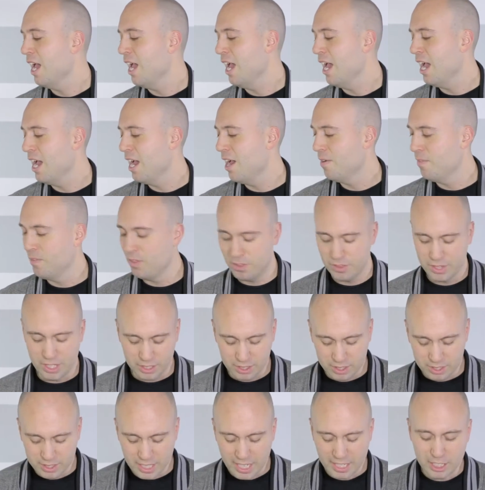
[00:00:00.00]
Uh, the
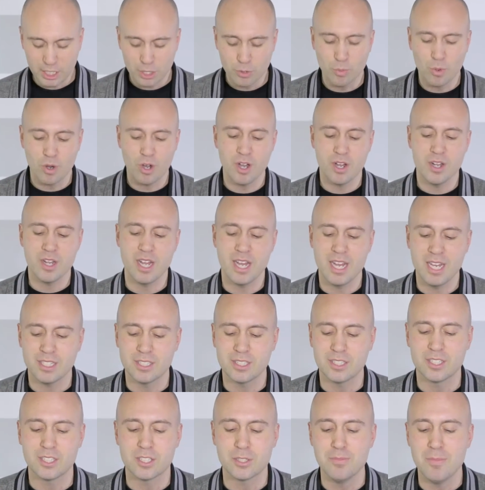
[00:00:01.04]
second one is
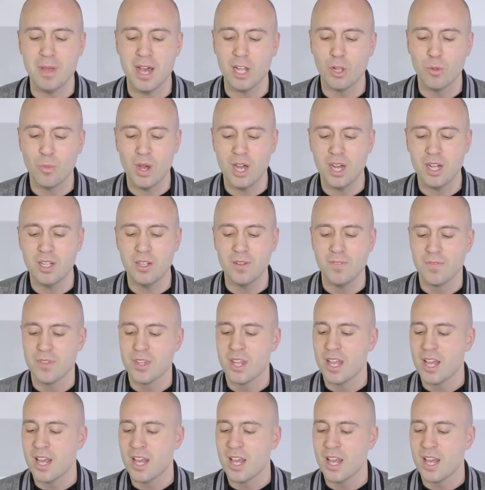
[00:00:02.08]
Smellwell.